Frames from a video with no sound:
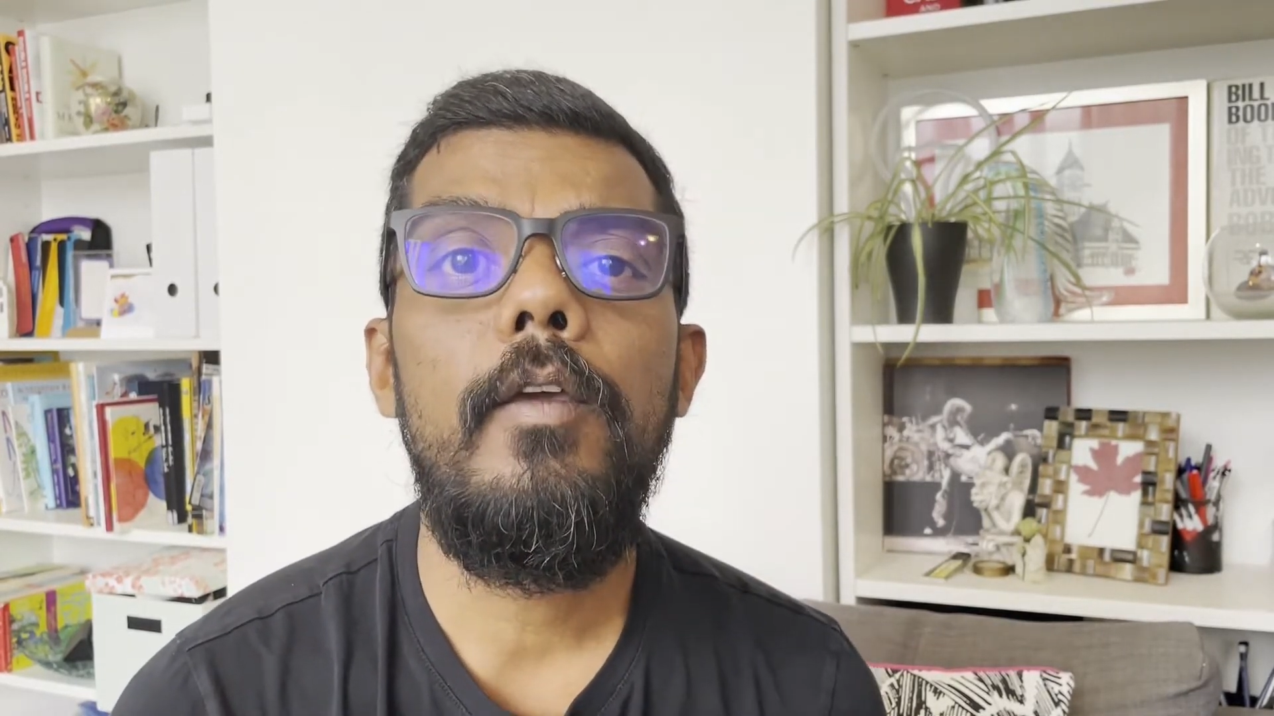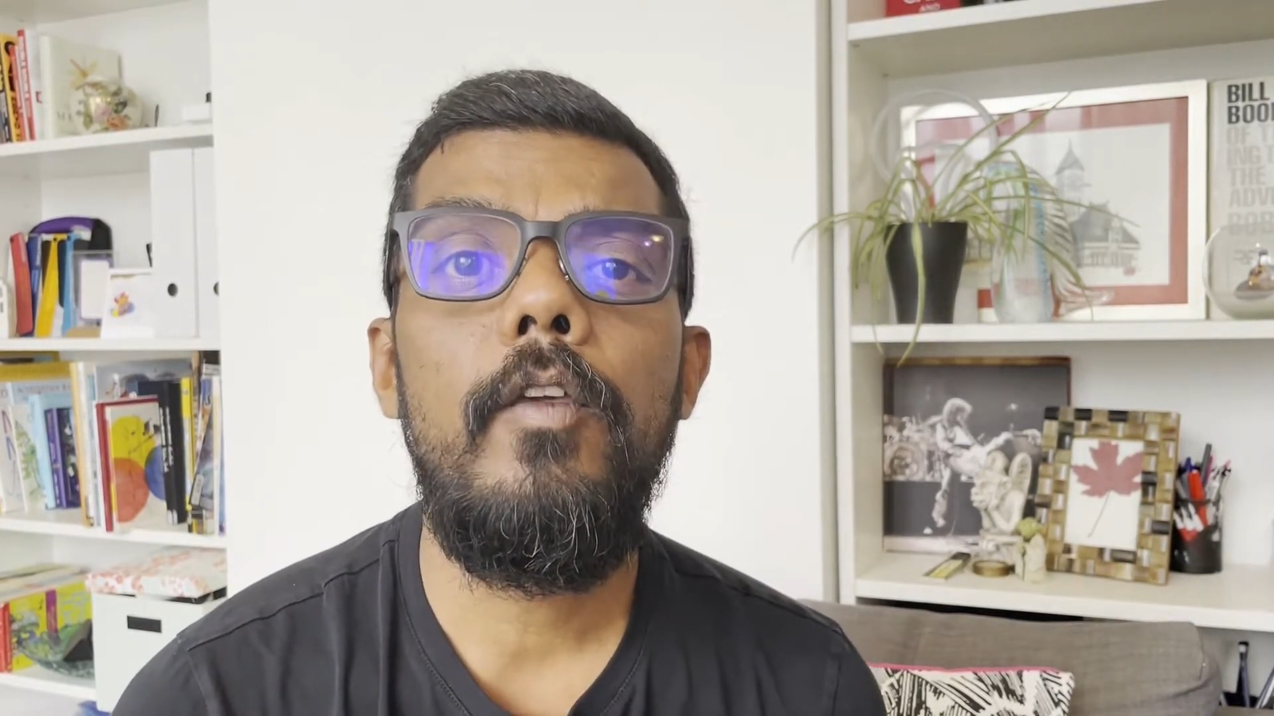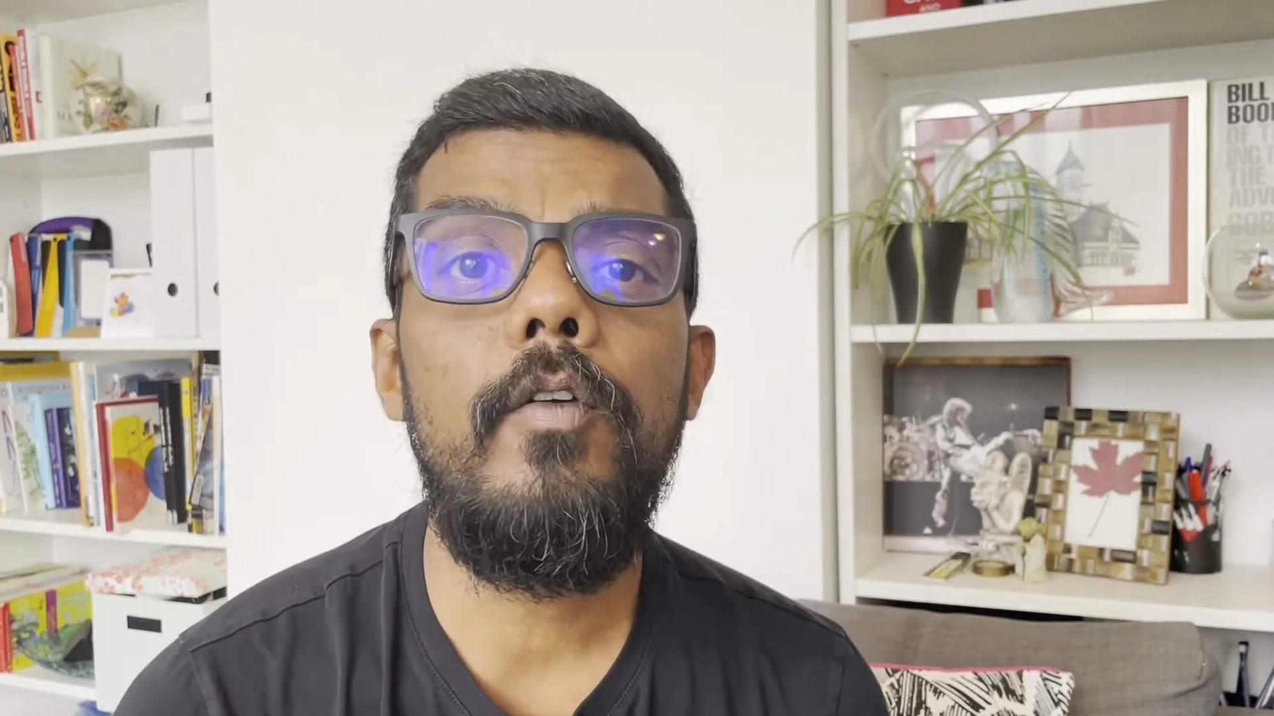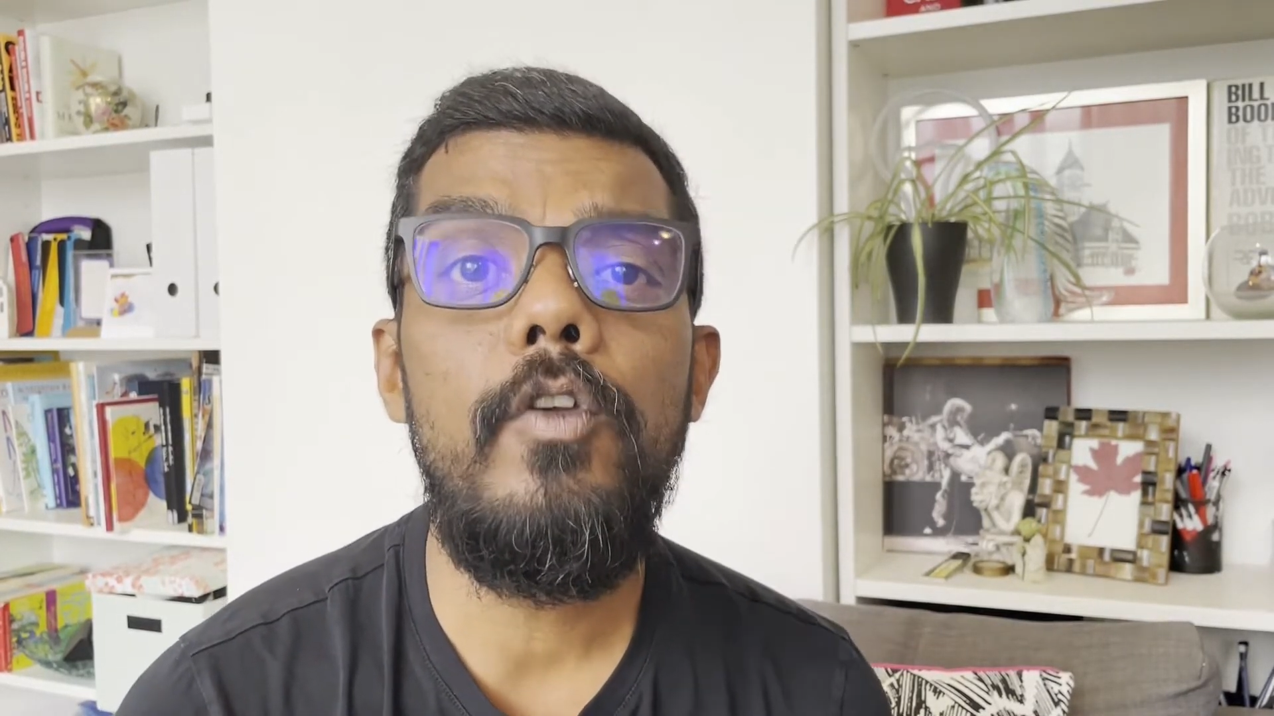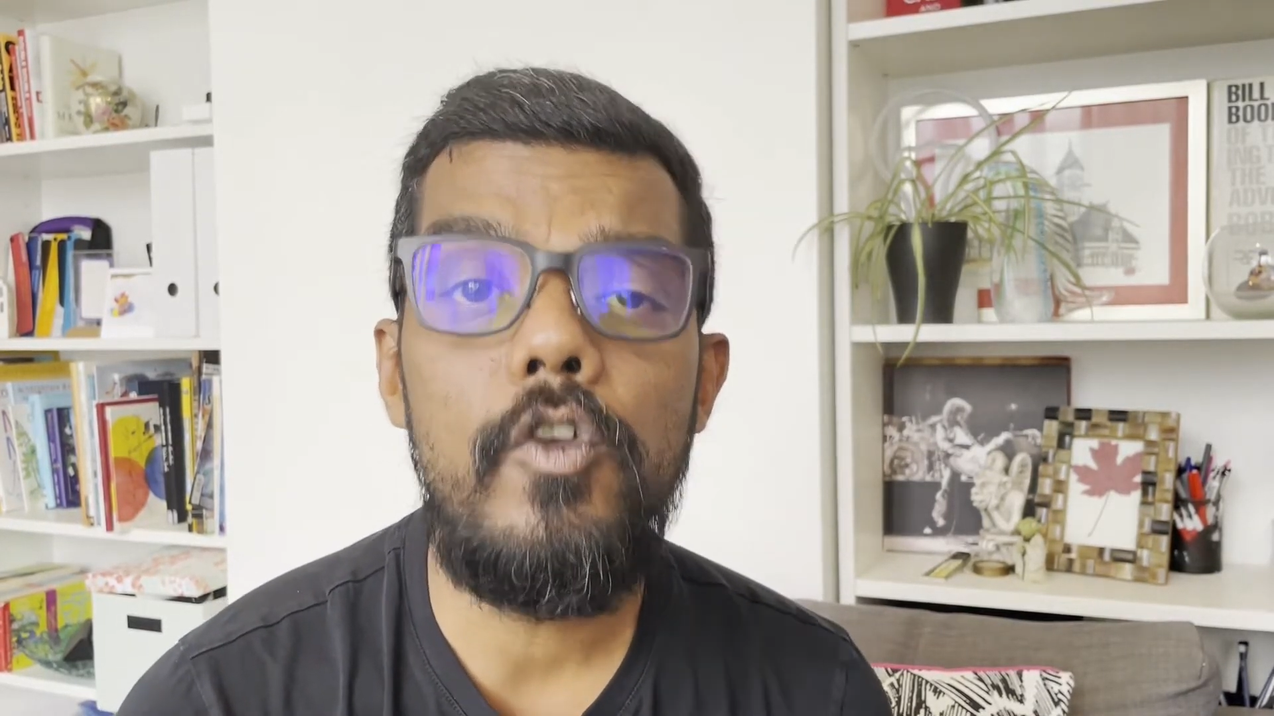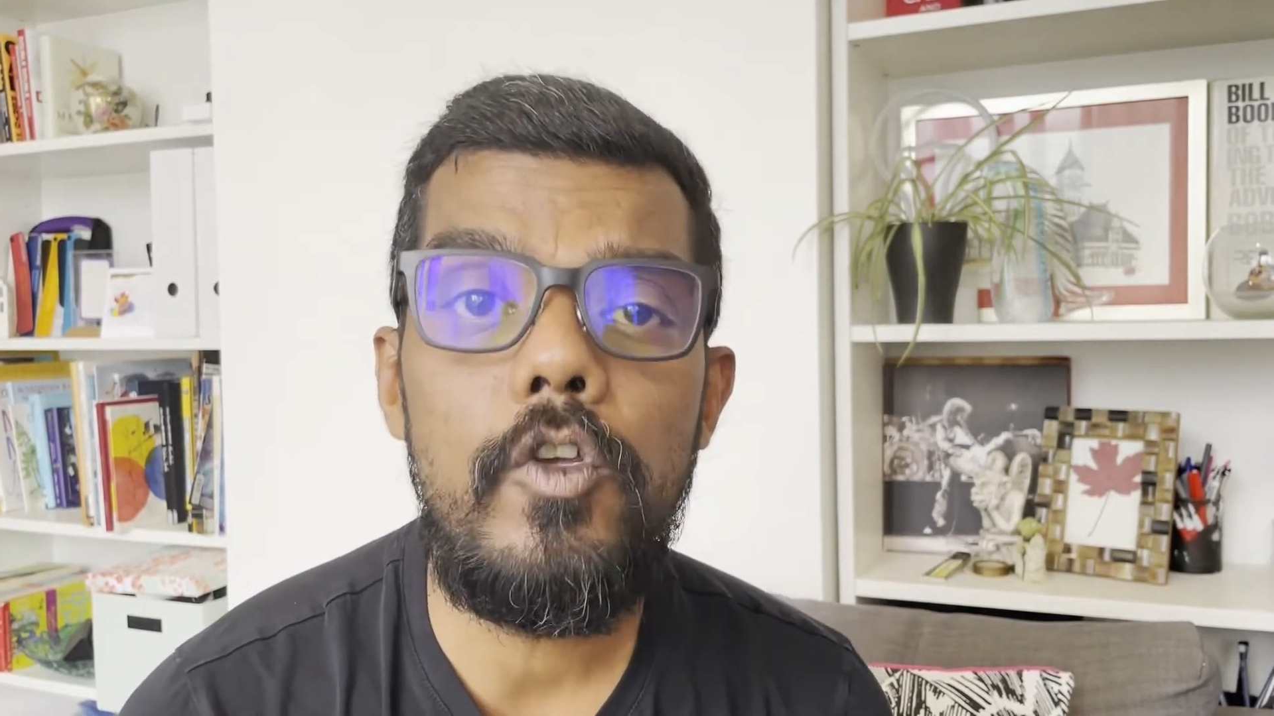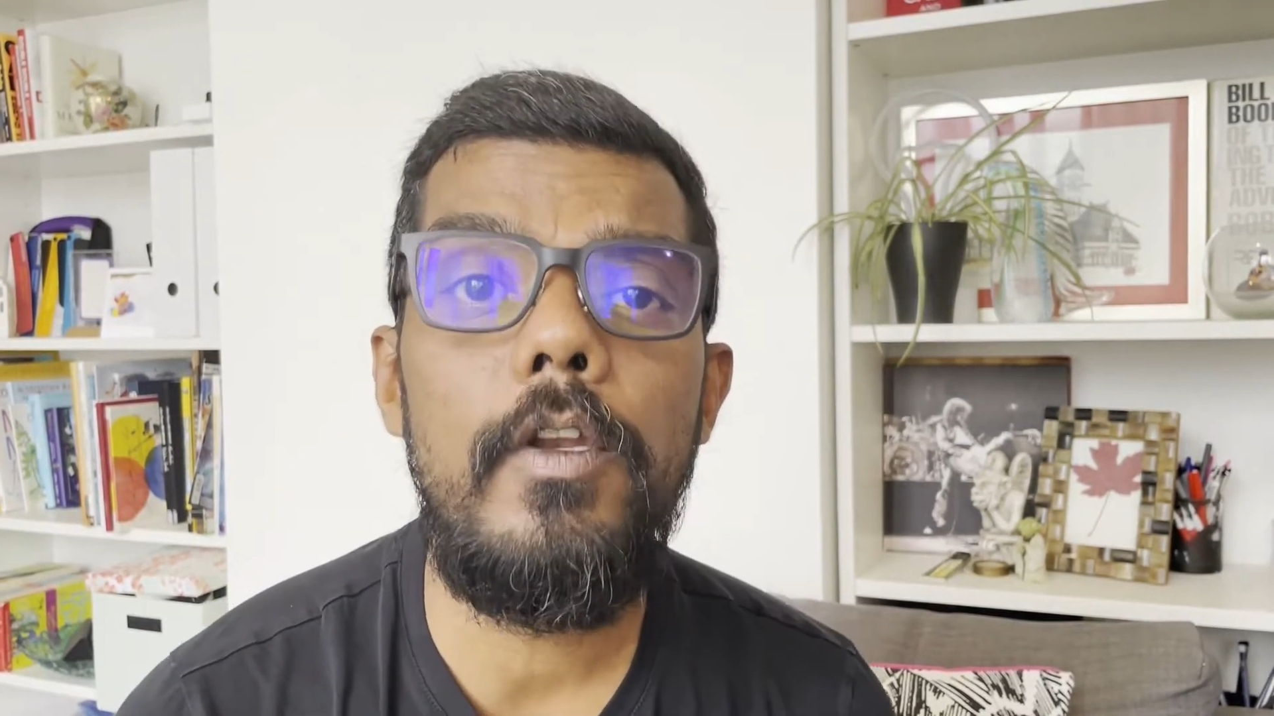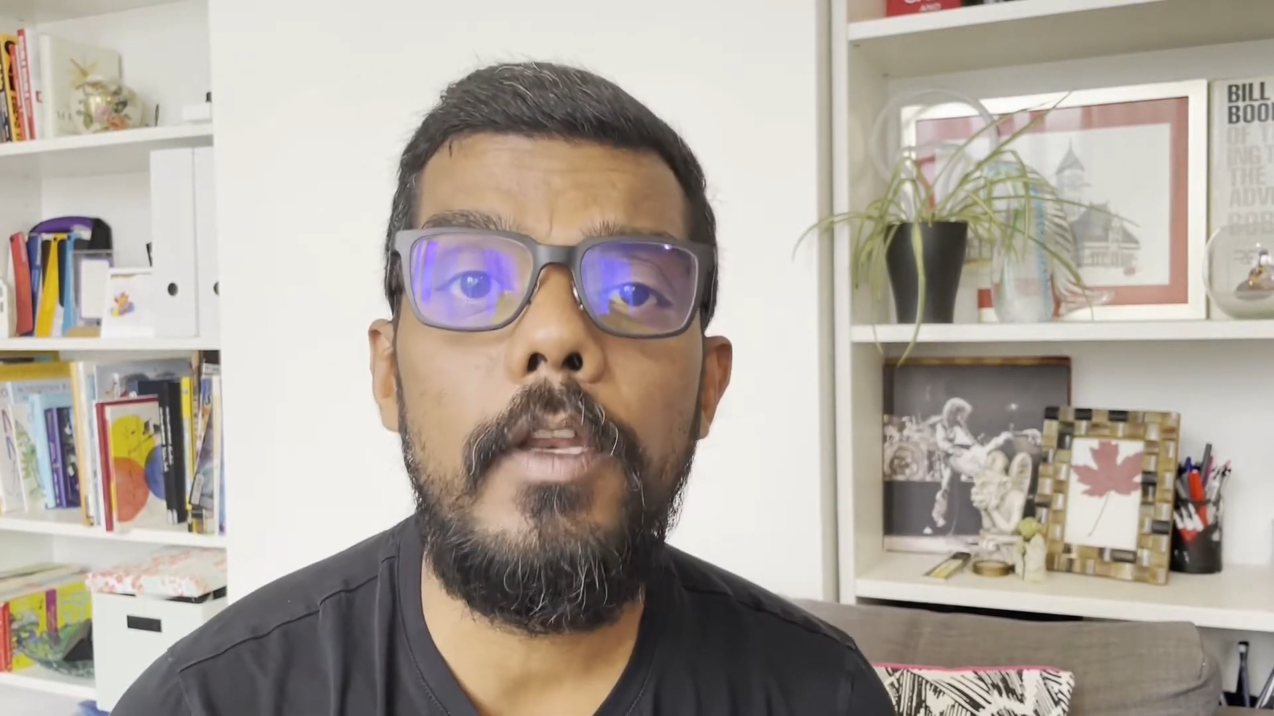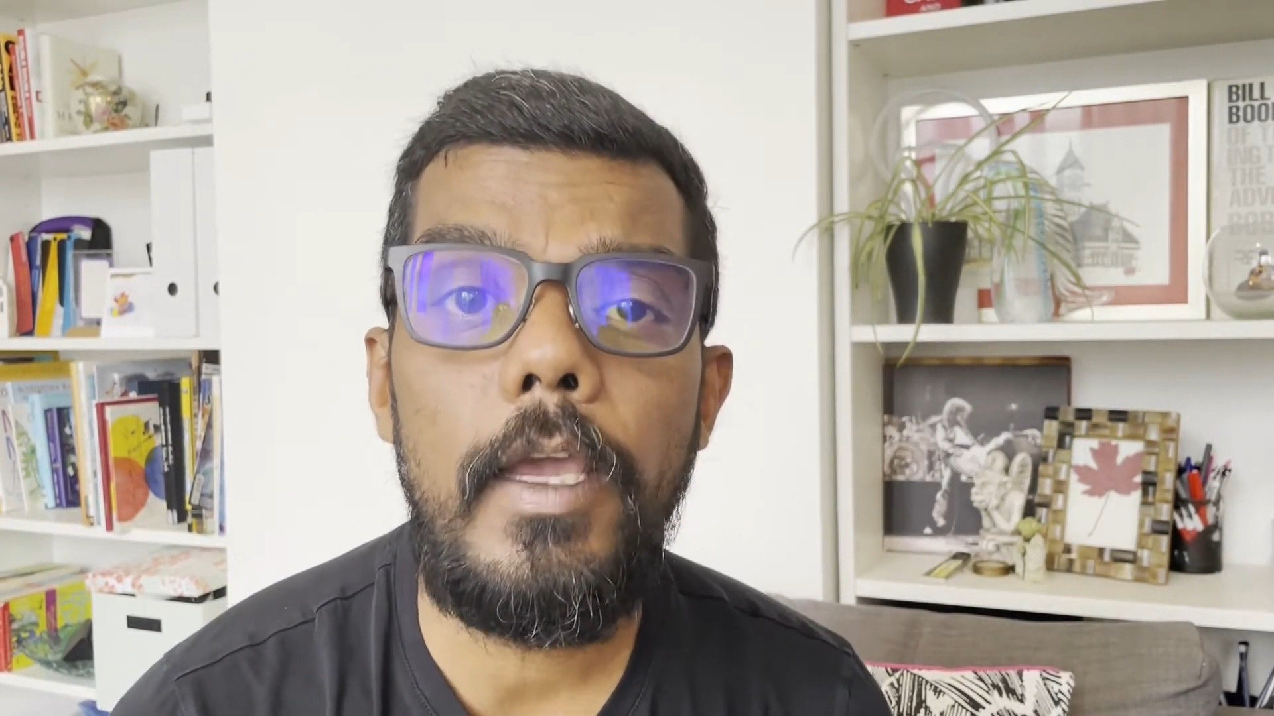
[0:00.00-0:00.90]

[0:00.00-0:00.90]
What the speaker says: you should